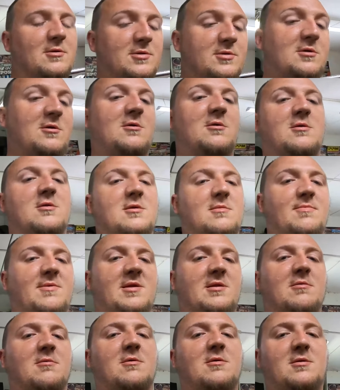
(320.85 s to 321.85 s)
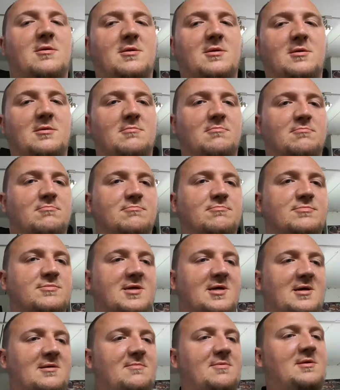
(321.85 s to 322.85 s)
or start it up, get it running, and
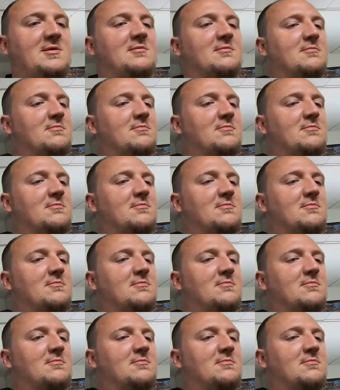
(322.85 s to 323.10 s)
time it.